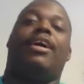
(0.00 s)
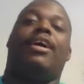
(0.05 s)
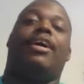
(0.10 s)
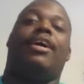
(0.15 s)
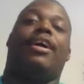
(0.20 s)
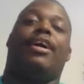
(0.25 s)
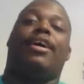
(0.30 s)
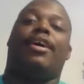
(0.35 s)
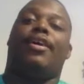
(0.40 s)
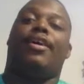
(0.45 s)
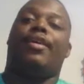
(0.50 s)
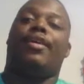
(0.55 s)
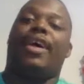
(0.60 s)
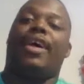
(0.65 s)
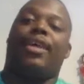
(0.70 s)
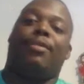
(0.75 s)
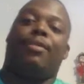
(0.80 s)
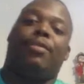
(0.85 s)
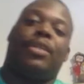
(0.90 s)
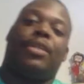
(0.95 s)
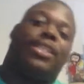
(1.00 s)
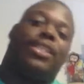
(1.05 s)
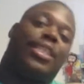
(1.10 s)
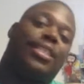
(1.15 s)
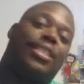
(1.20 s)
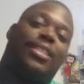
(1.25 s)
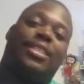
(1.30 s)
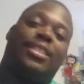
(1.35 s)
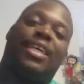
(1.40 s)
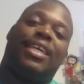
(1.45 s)
And we
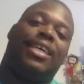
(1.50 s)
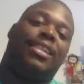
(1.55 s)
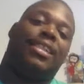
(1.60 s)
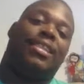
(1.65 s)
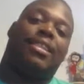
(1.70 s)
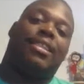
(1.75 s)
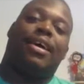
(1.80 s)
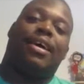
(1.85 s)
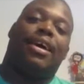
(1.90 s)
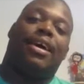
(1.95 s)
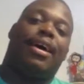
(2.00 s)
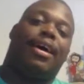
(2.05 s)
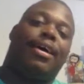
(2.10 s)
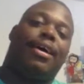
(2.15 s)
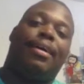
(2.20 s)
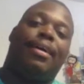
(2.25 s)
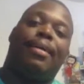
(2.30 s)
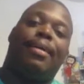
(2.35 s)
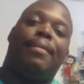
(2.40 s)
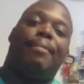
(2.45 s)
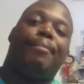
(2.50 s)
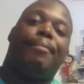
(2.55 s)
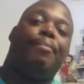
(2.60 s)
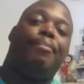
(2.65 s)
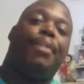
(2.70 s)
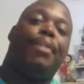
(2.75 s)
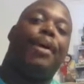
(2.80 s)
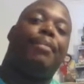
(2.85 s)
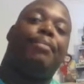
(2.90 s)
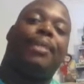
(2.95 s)
just did the
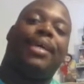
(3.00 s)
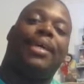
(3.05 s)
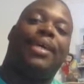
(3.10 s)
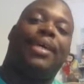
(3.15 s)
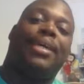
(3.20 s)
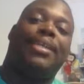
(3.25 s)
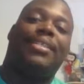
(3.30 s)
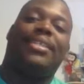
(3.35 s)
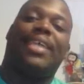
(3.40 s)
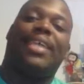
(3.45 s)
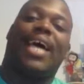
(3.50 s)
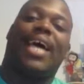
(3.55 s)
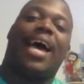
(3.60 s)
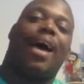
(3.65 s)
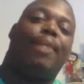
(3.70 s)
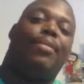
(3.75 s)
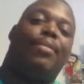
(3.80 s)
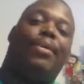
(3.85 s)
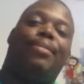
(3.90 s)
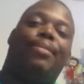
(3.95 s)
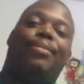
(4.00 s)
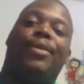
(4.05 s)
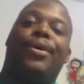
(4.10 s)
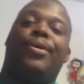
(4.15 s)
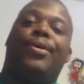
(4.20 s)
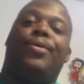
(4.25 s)
Bun B's album?